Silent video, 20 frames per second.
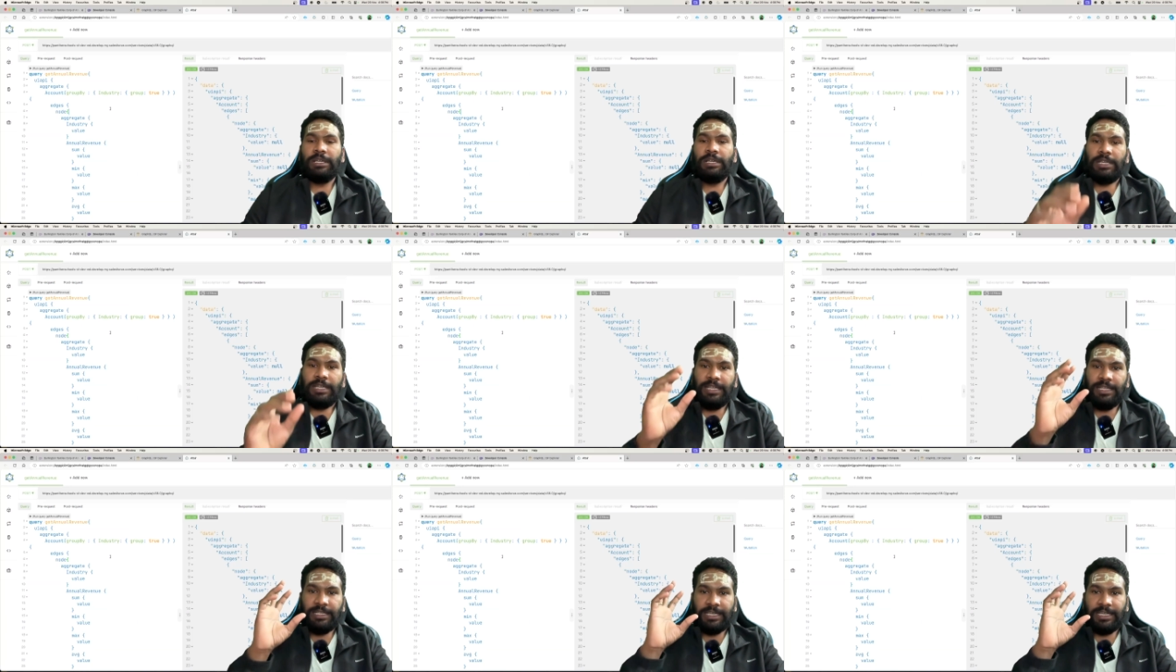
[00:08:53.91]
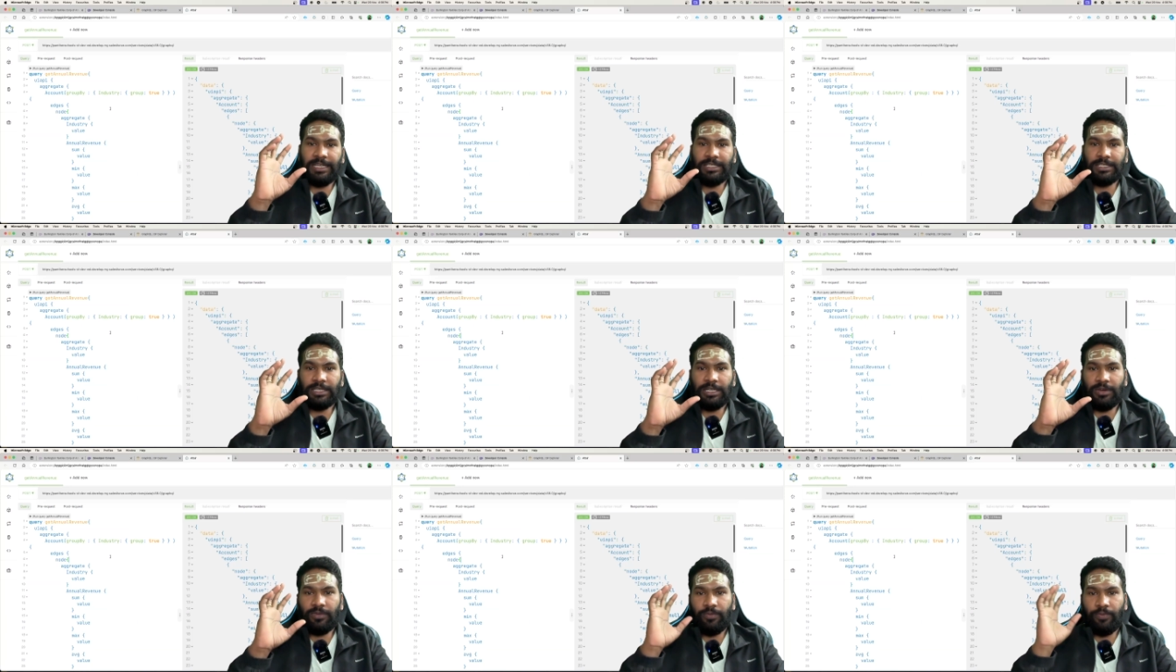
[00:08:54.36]
in case
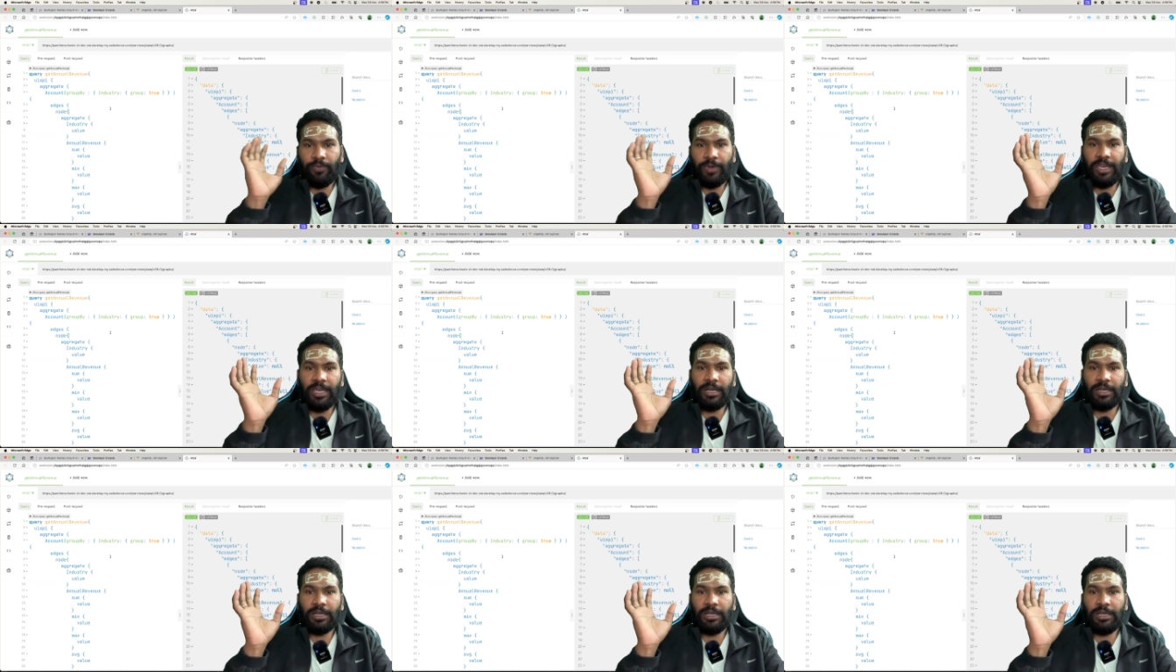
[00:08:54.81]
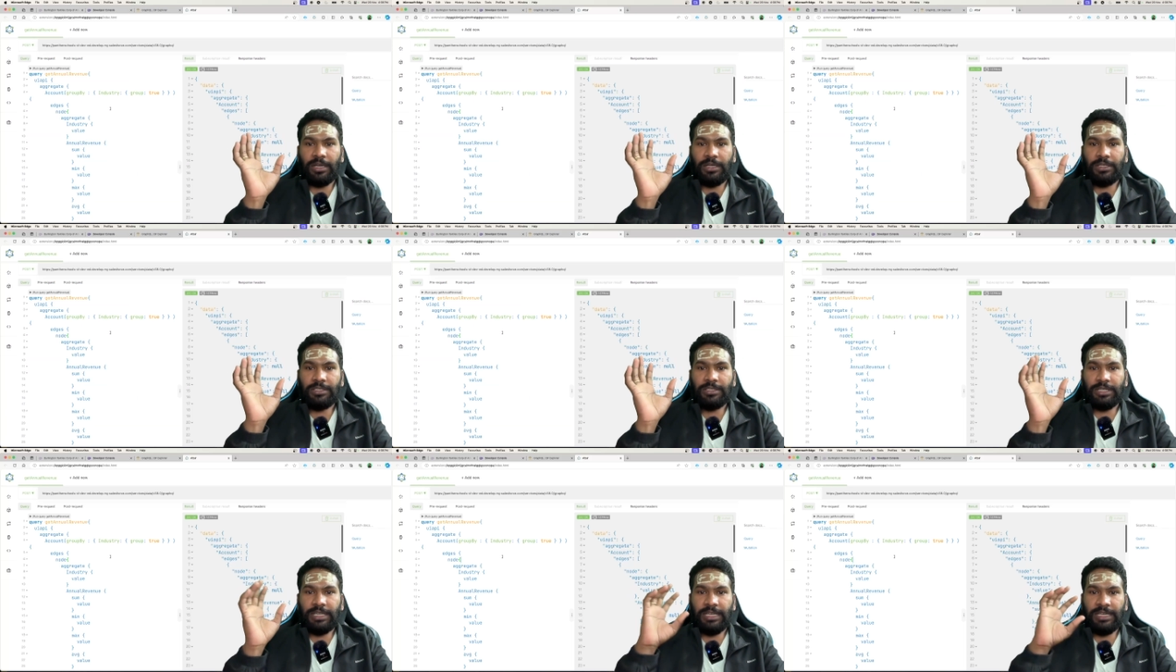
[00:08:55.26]
of where
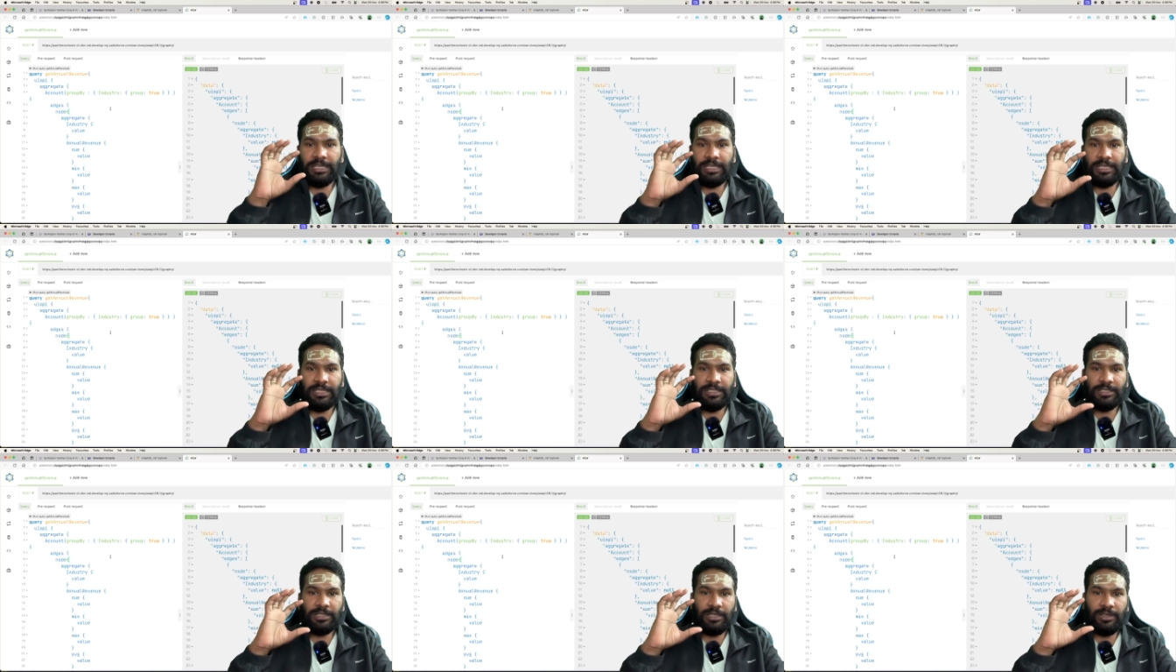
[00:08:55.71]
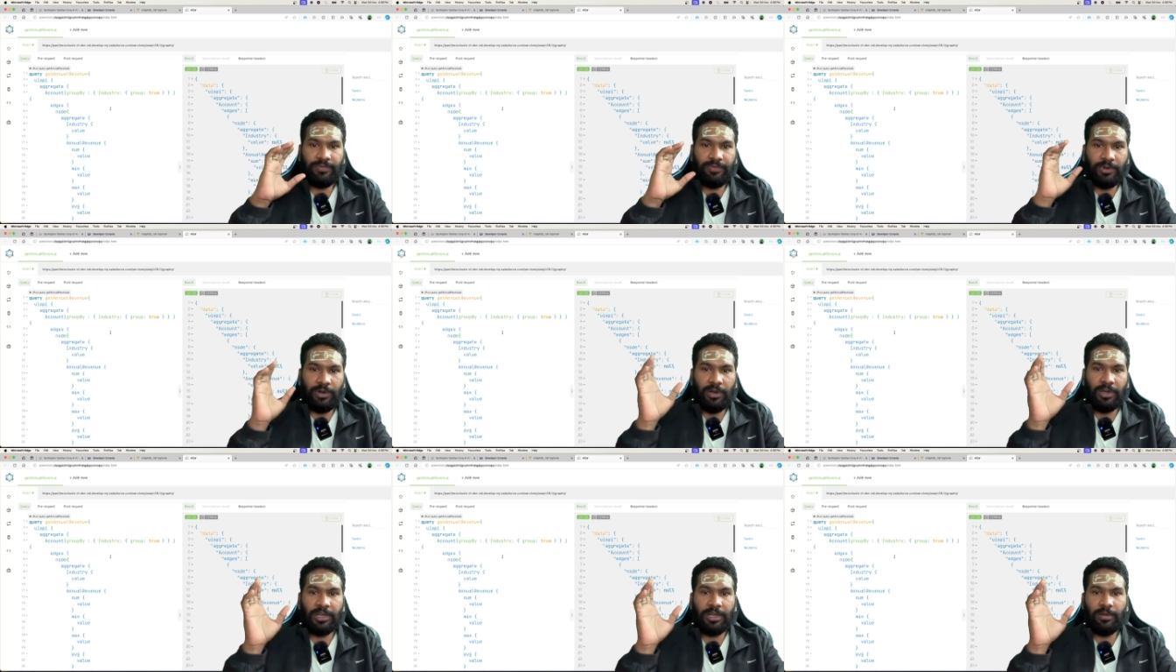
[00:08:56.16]
clause, in case of
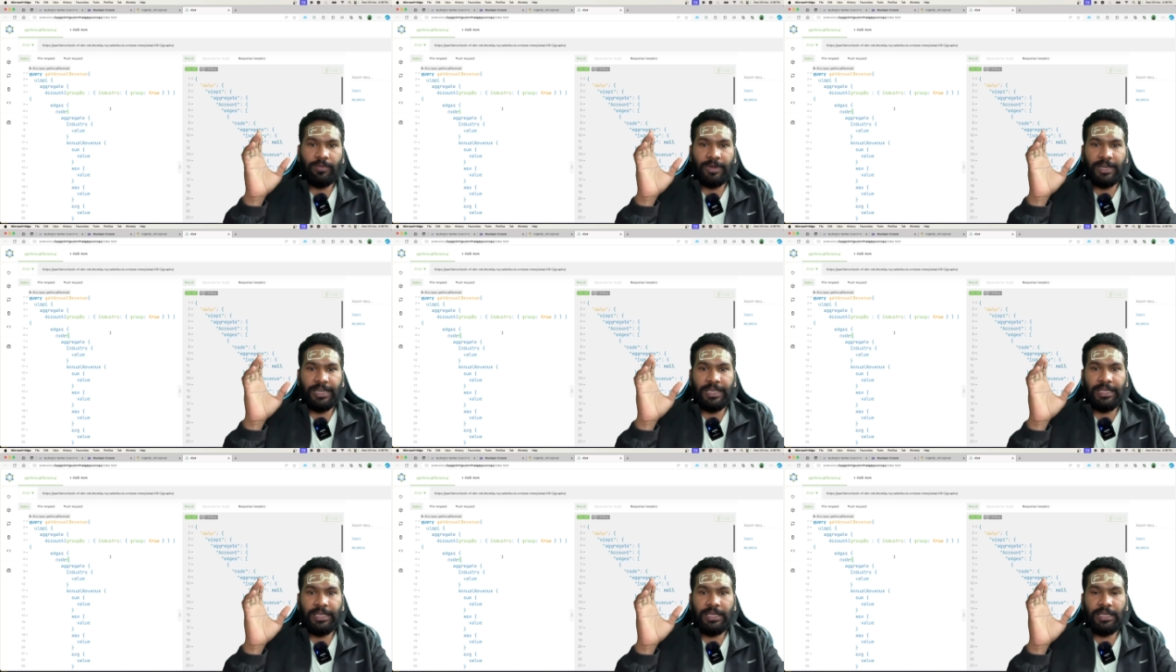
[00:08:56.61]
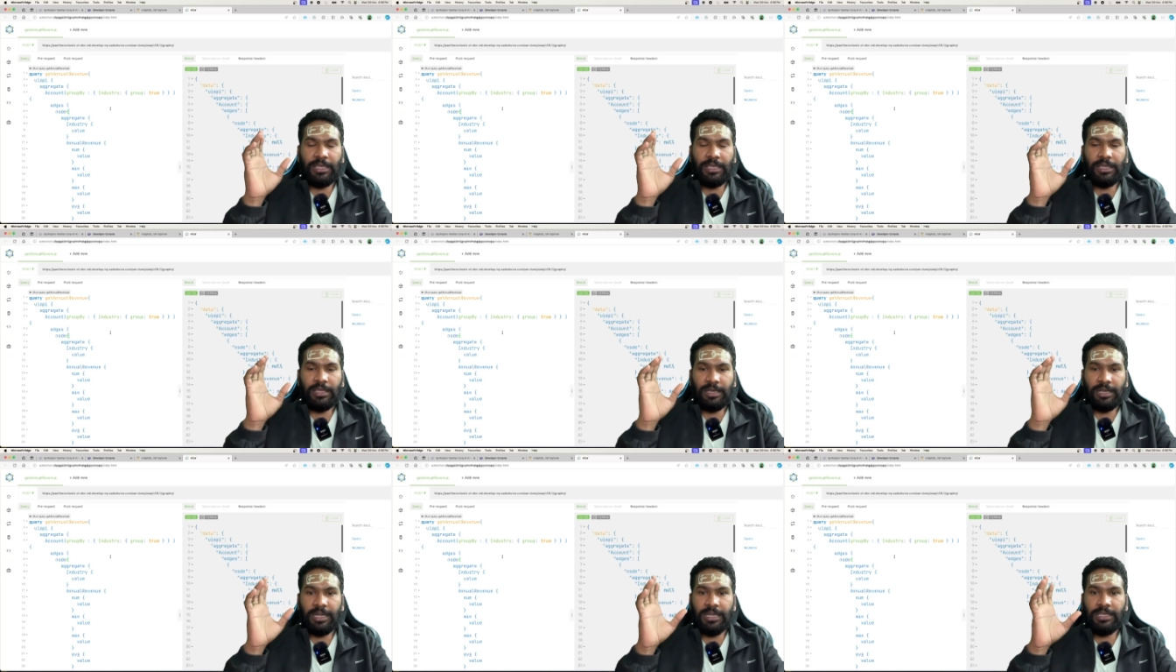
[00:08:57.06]
order by,
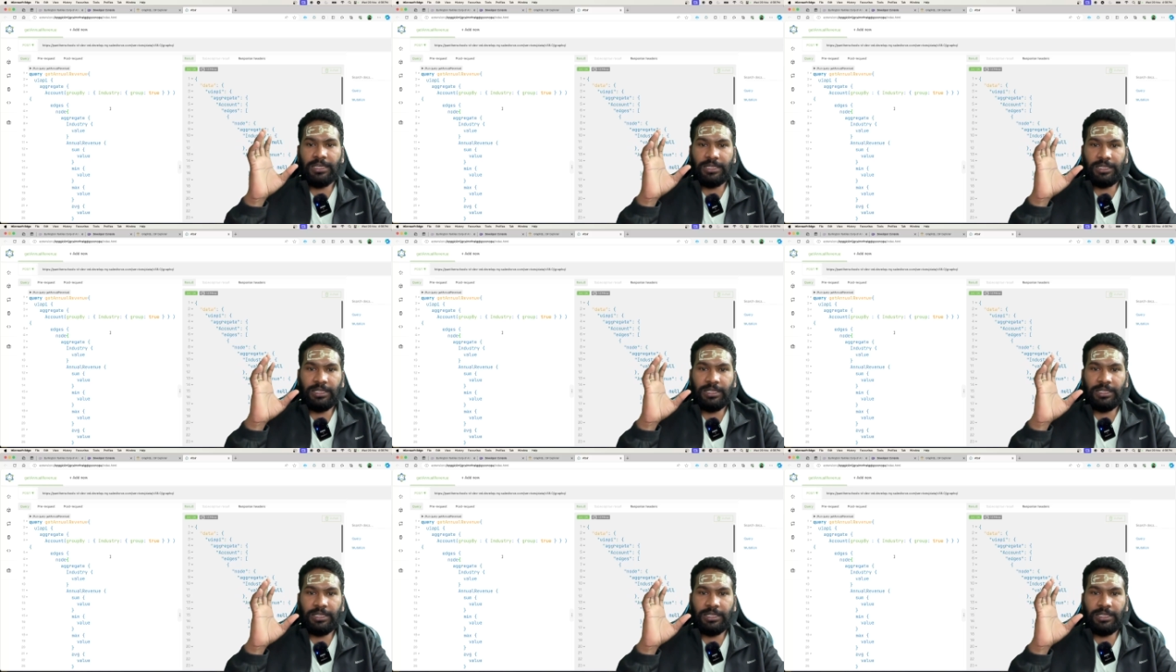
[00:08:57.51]
right?